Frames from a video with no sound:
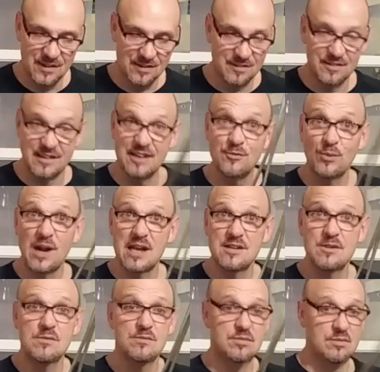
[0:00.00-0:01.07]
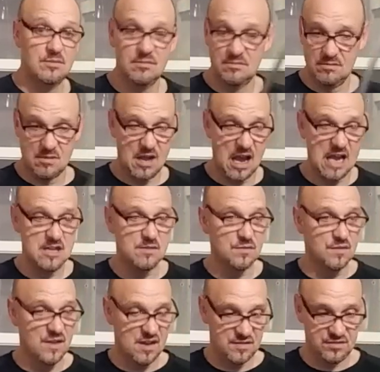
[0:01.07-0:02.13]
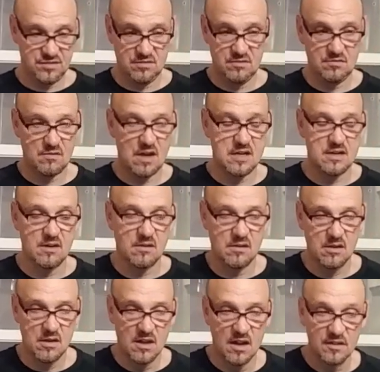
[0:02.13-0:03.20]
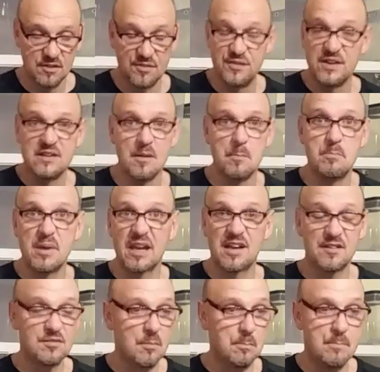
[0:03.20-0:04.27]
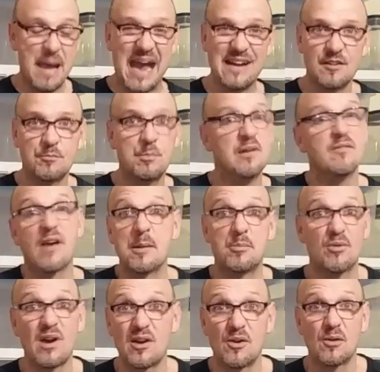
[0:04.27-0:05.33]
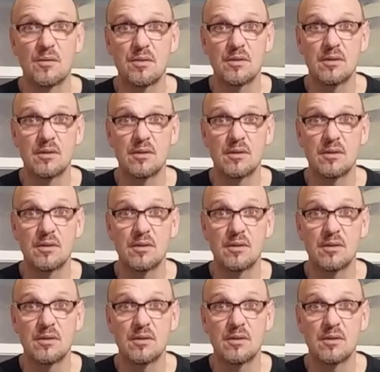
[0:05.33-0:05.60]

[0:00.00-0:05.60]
That's what I use. I use this right here to feed the biggest, baddest pit viper on earth.